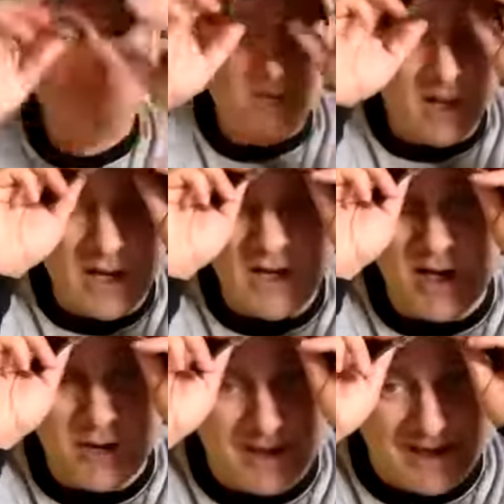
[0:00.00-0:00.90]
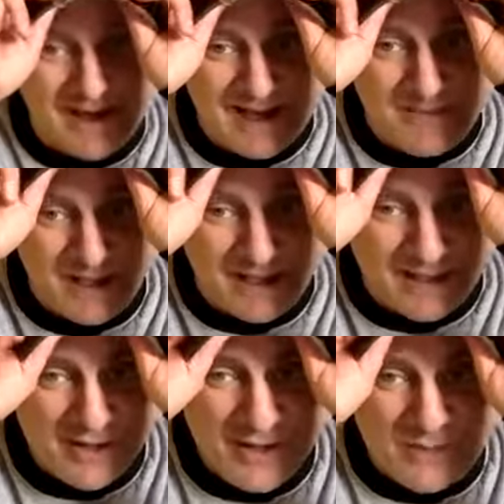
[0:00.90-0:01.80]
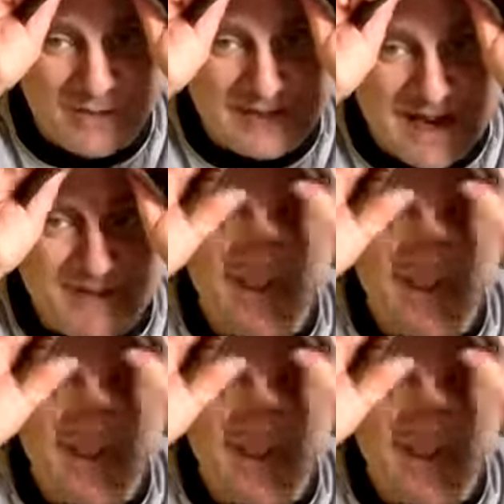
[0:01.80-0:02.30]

okay. Hey, buddy, what's happening?